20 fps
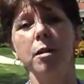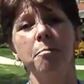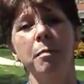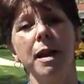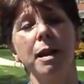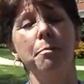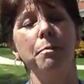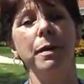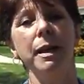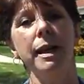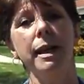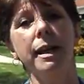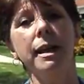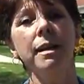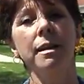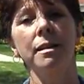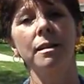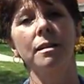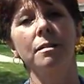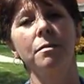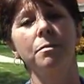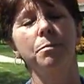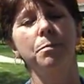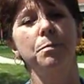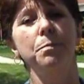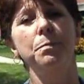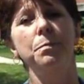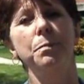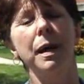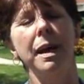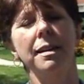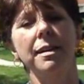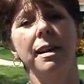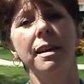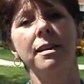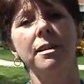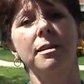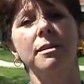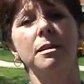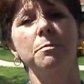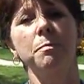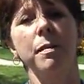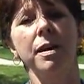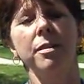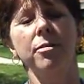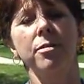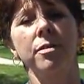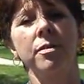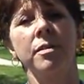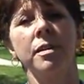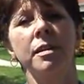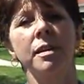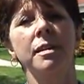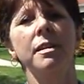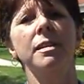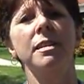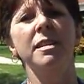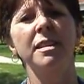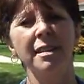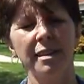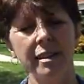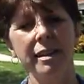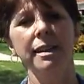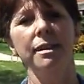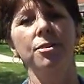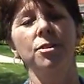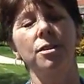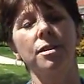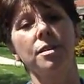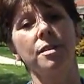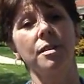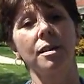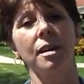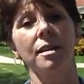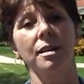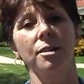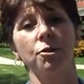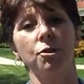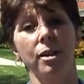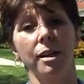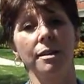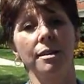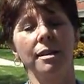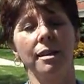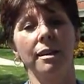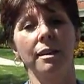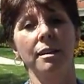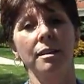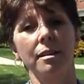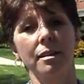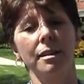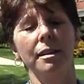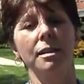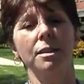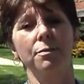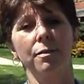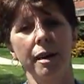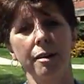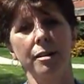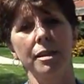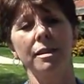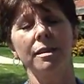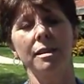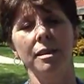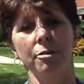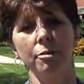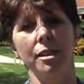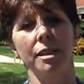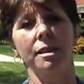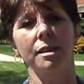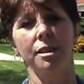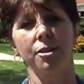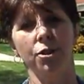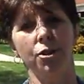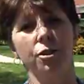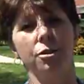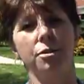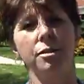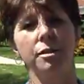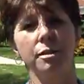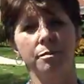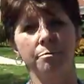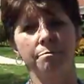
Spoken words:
it may be, by the end of this month, needs to start addressing these very serious issues.